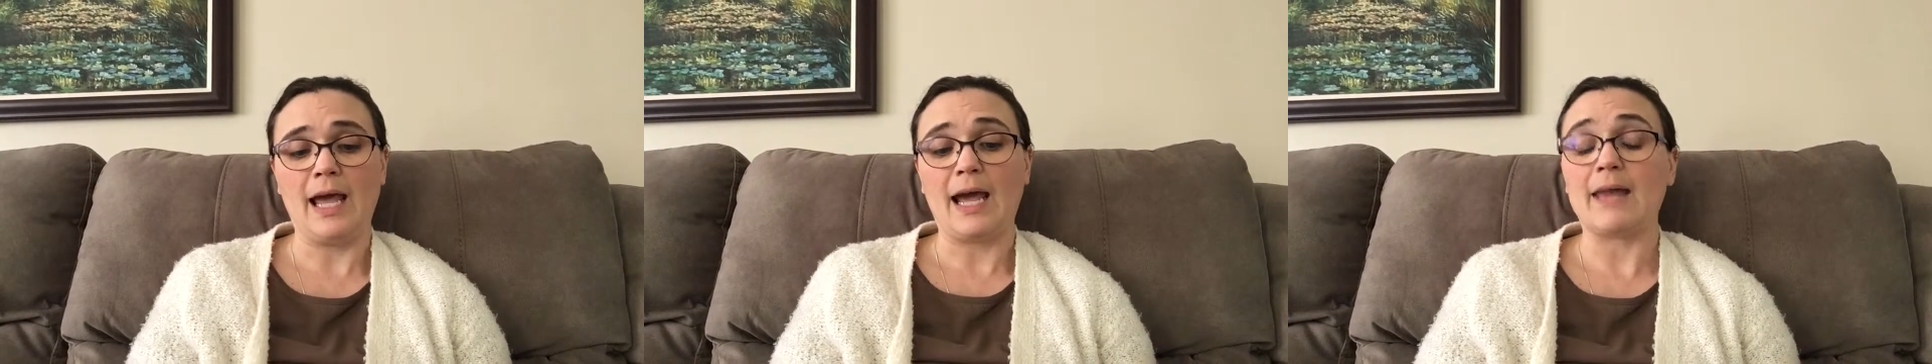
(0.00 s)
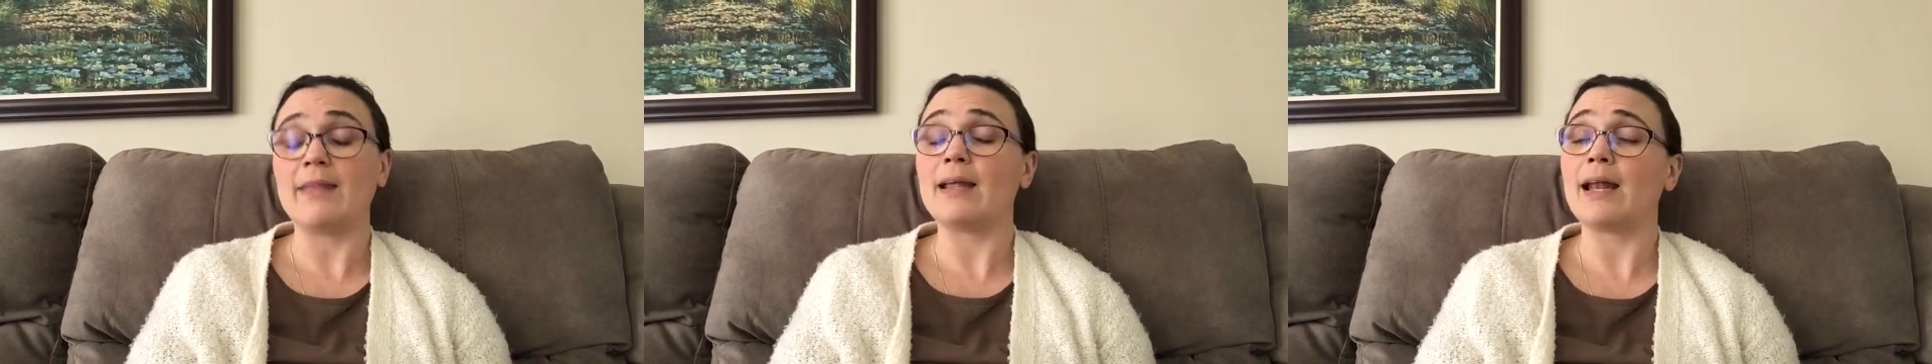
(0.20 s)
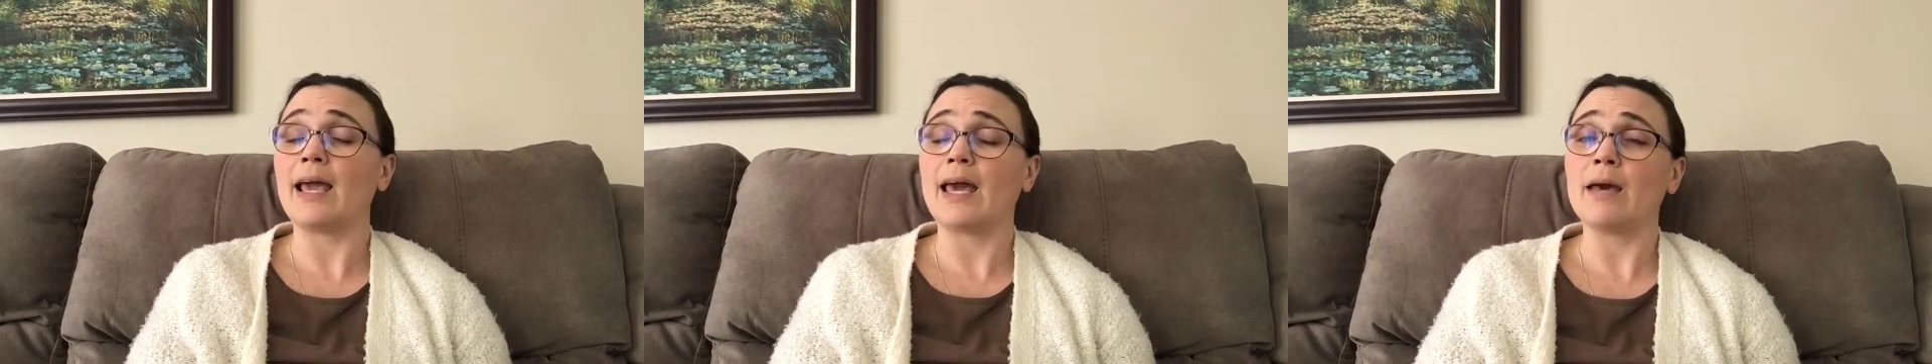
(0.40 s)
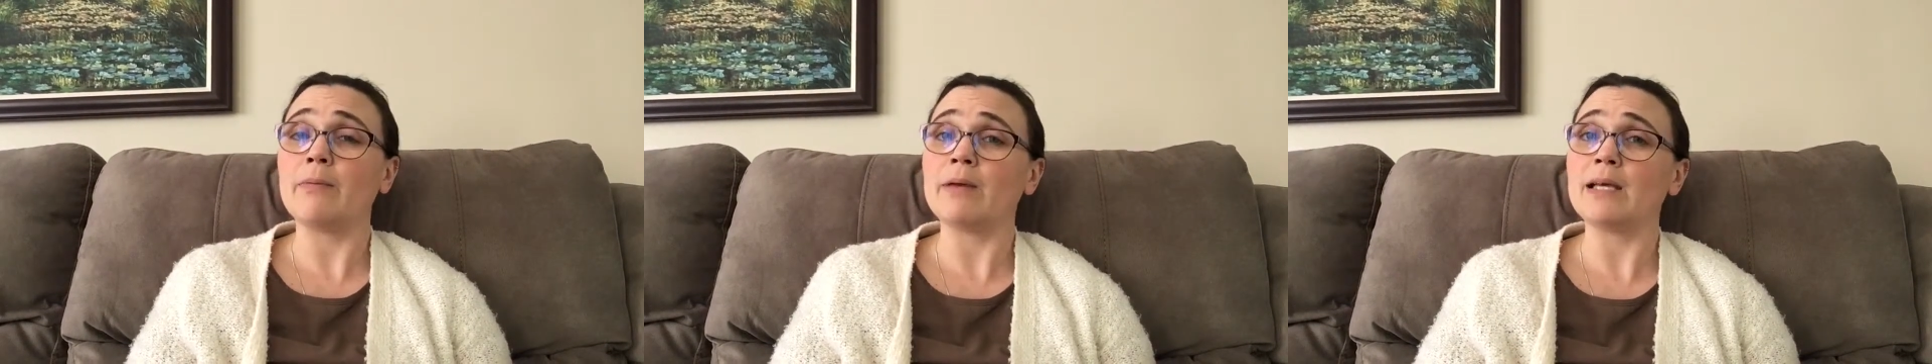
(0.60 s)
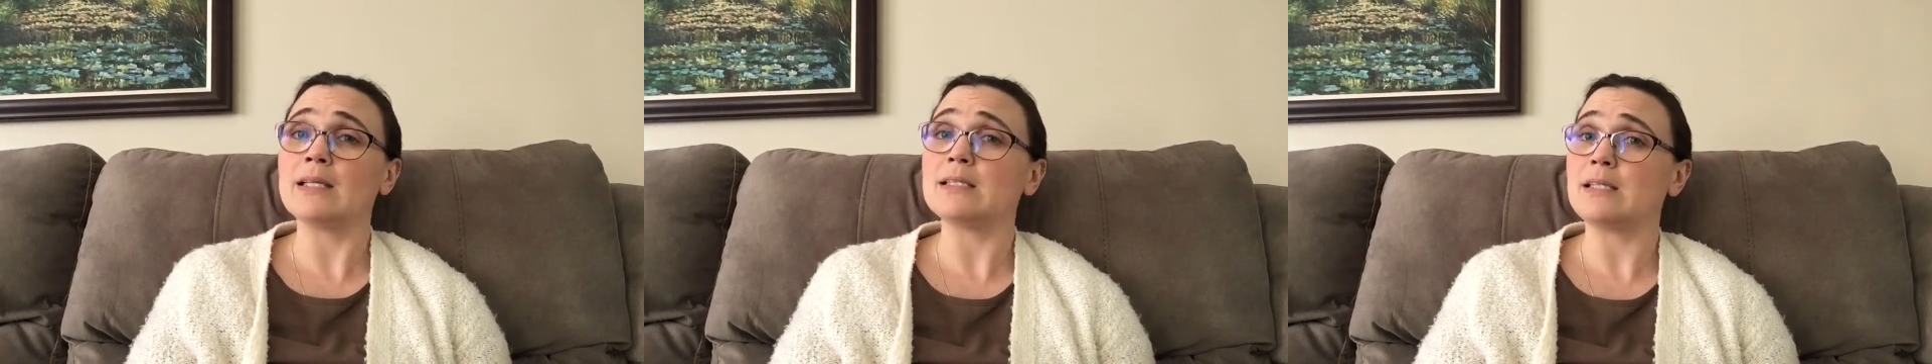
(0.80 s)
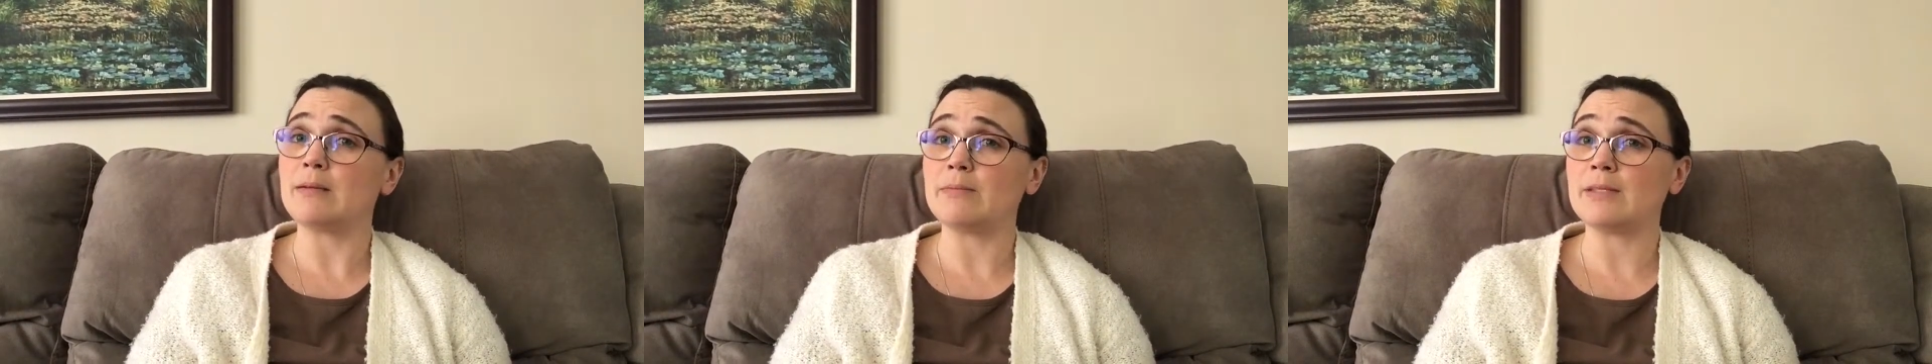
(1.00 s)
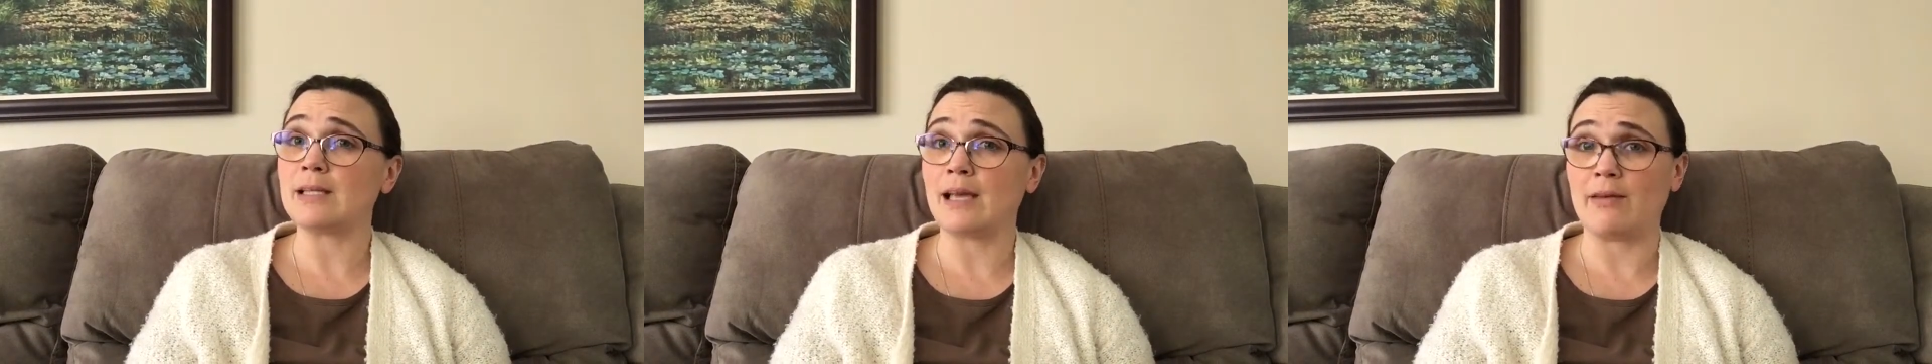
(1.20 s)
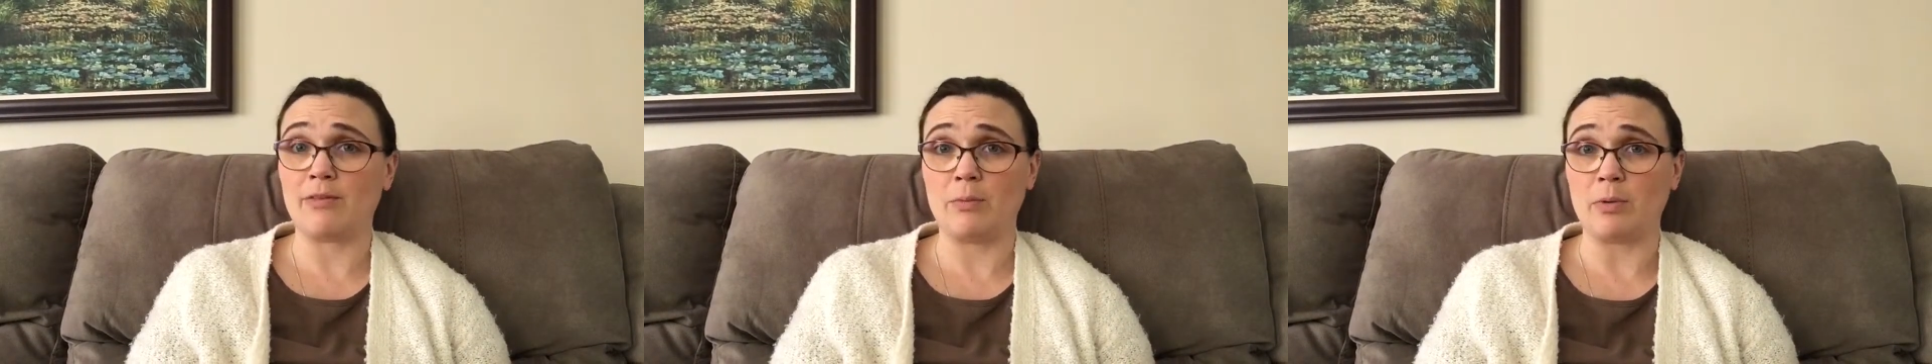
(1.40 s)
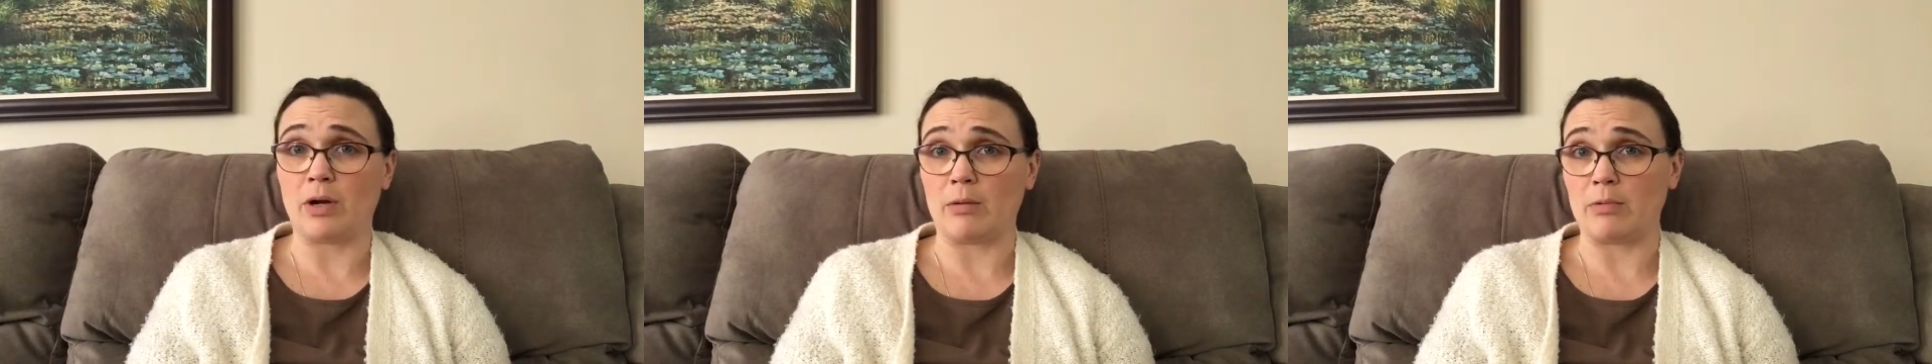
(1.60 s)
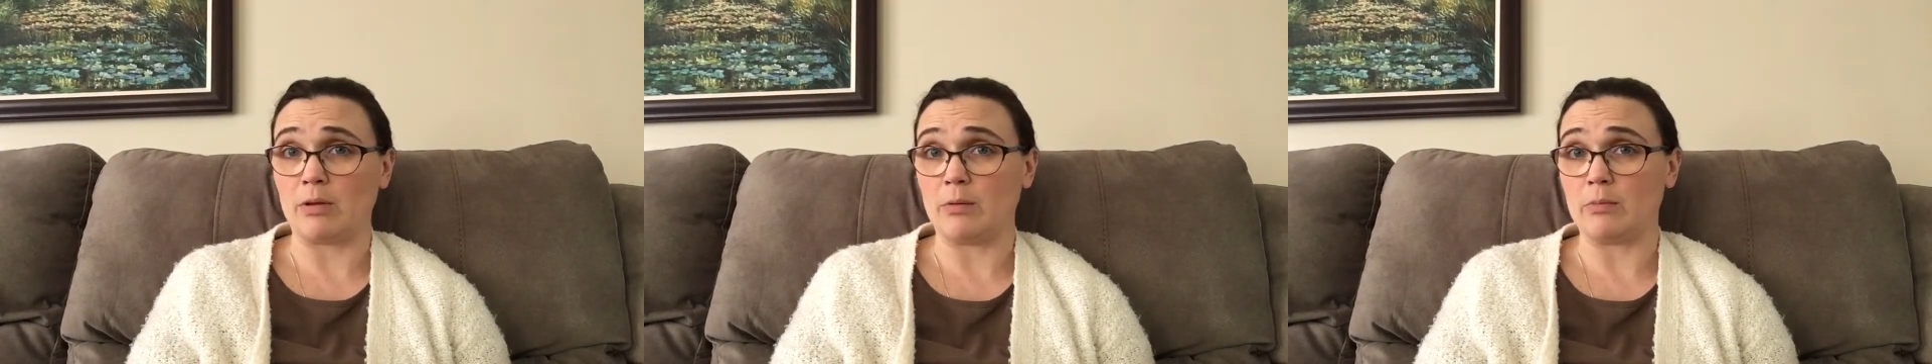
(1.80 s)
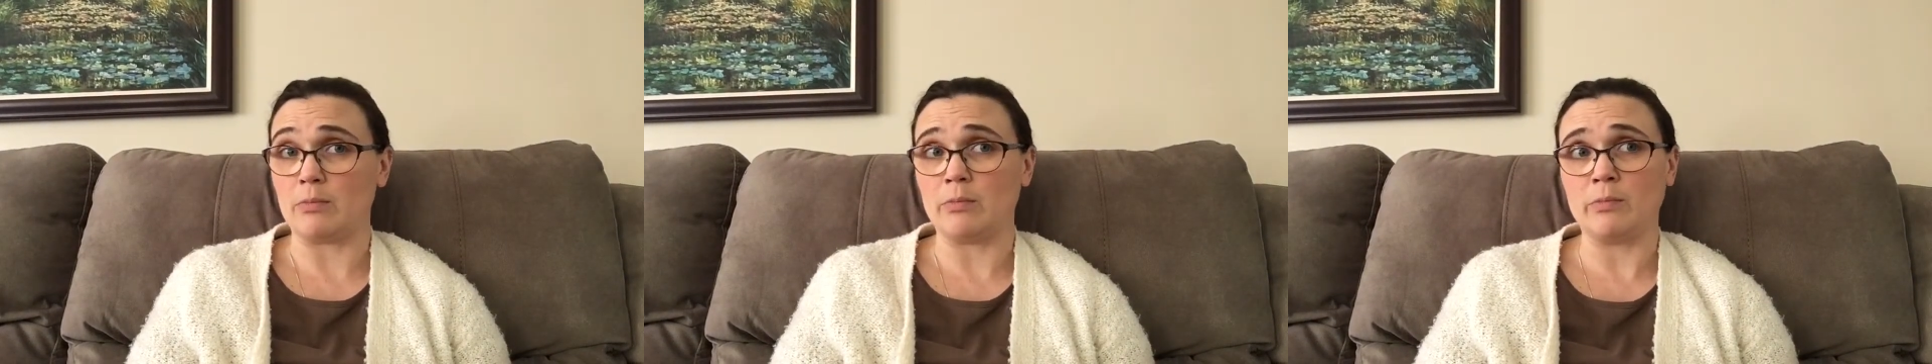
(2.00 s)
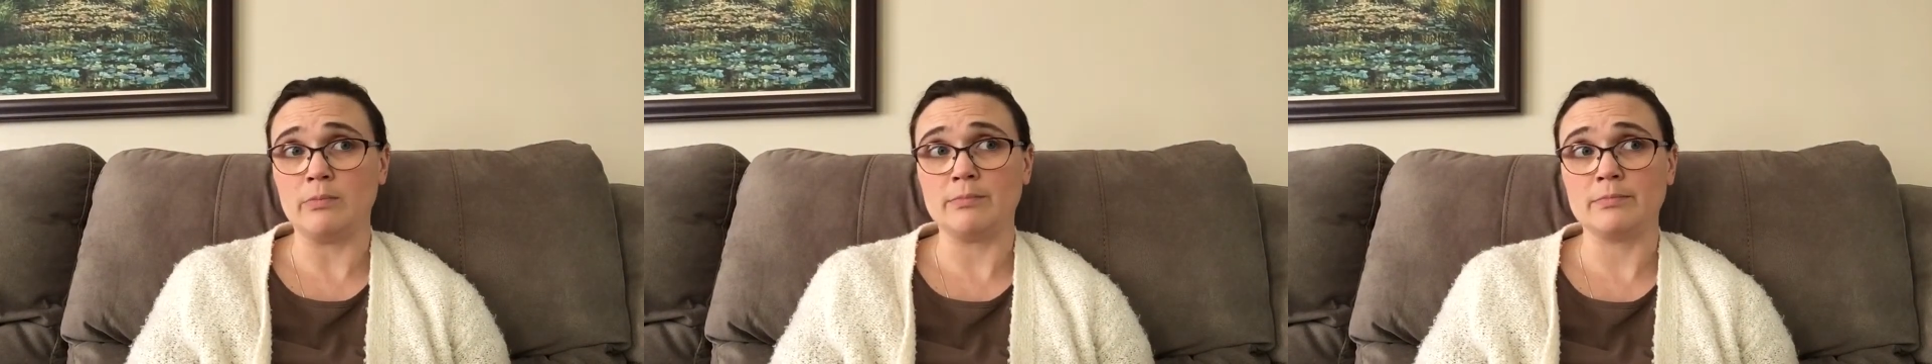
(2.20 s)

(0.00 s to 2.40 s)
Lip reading: And then Abby seems to have a problem